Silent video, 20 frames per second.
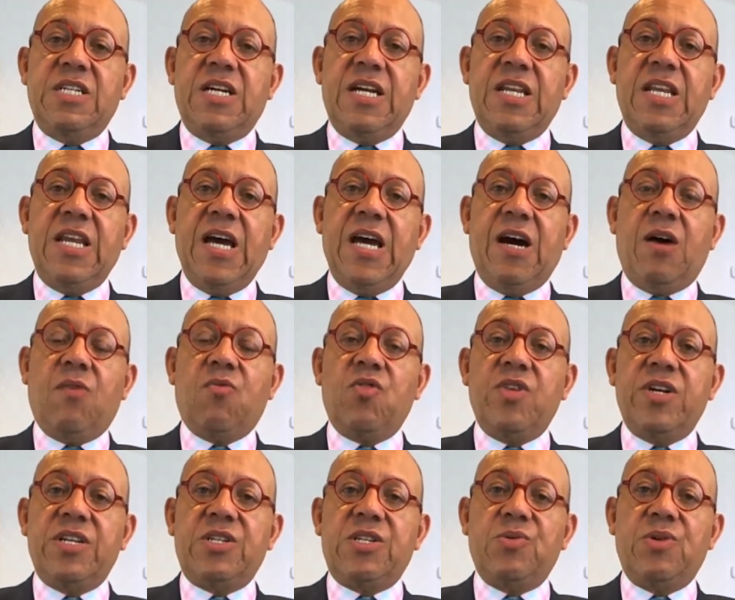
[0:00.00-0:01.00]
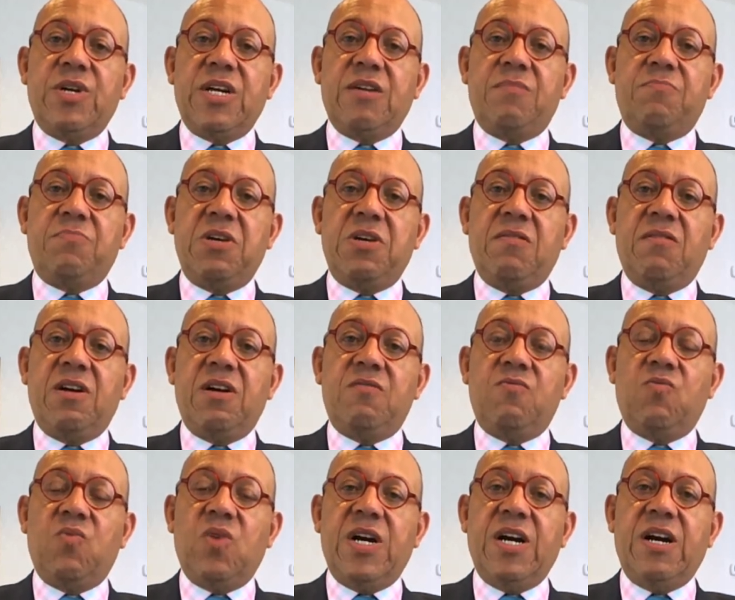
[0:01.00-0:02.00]
And now we're entering a
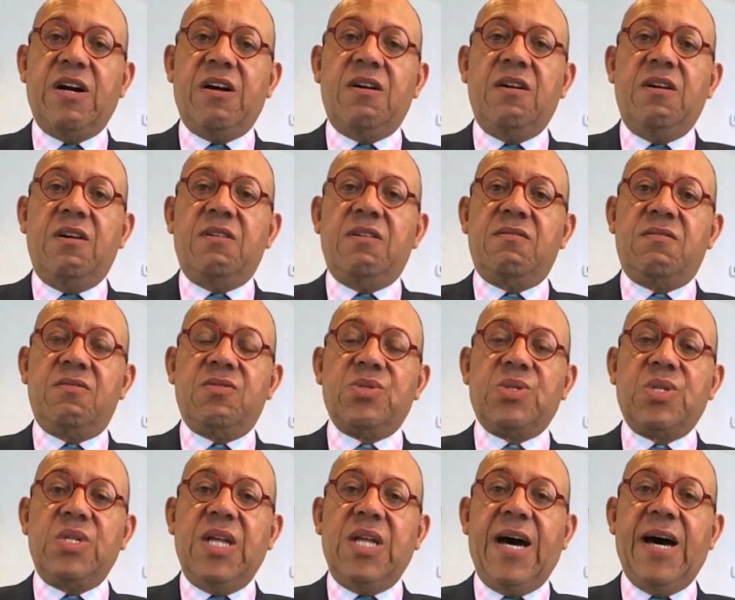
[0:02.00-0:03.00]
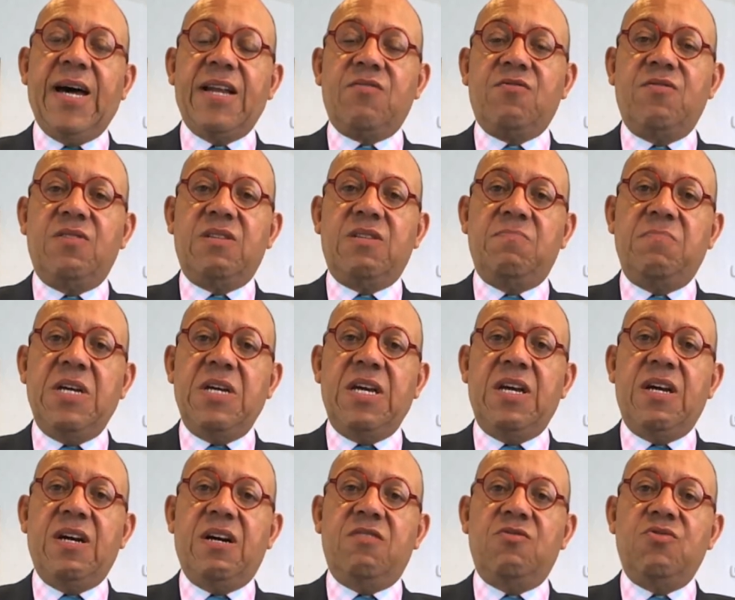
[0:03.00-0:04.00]
period where there's not going to
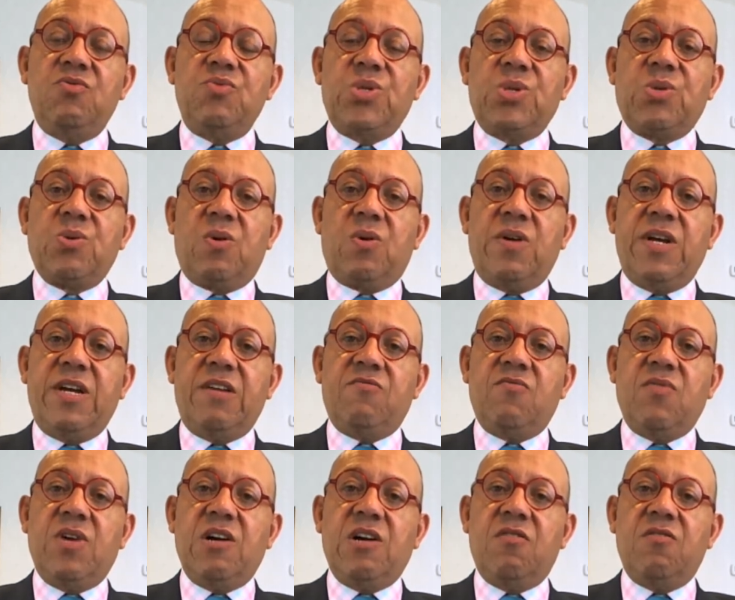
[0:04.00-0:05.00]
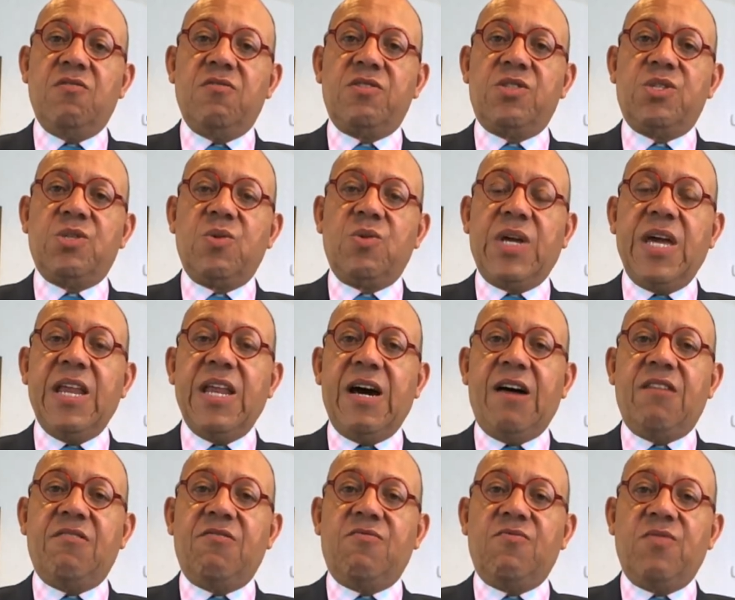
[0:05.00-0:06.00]
be a new story in rare earths, so get
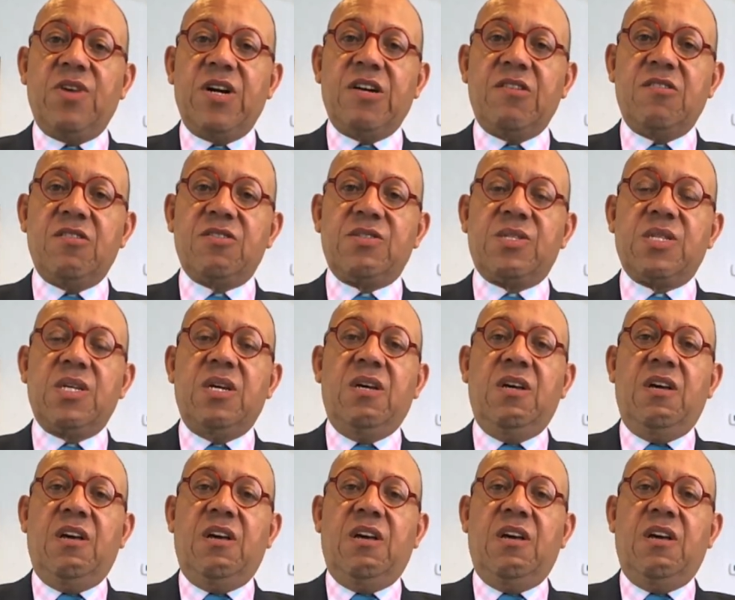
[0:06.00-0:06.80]
out of rare earths.